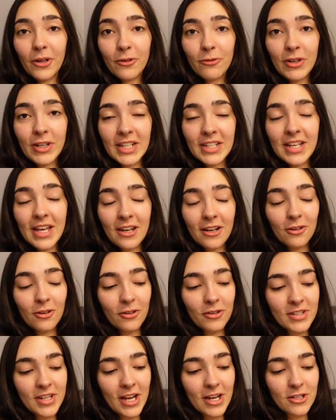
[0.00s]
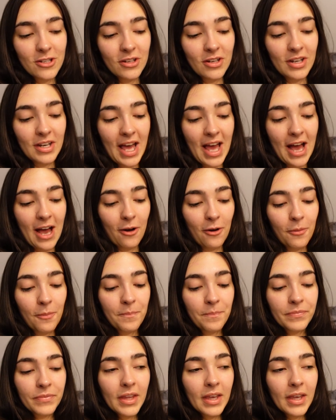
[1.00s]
going to read the 10 o'clock section now.